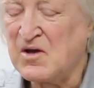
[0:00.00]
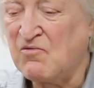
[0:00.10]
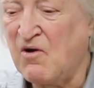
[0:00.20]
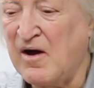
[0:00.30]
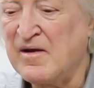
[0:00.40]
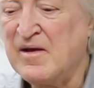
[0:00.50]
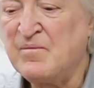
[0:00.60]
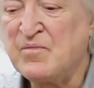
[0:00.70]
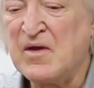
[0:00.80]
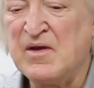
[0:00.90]
right?
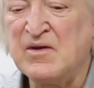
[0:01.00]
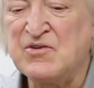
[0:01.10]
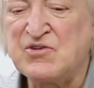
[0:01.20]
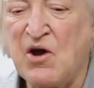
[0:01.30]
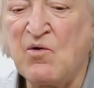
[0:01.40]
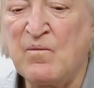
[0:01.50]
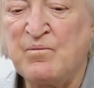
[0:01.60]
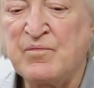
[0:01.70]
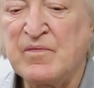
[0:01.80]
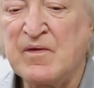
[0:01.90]

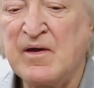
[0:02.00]
So